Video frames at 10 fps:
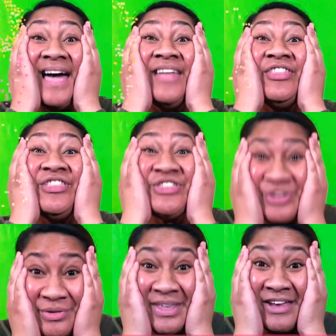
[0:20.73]
The
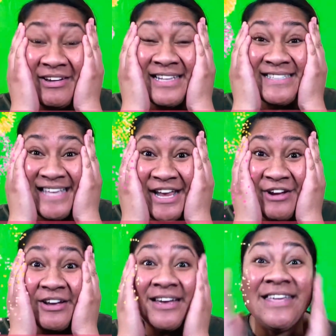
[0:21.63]
new year is
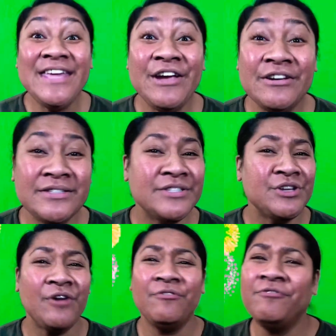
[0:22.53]
here. A year to
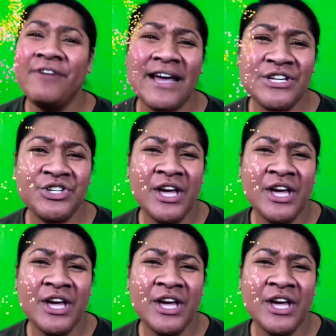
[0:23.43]
start fresh.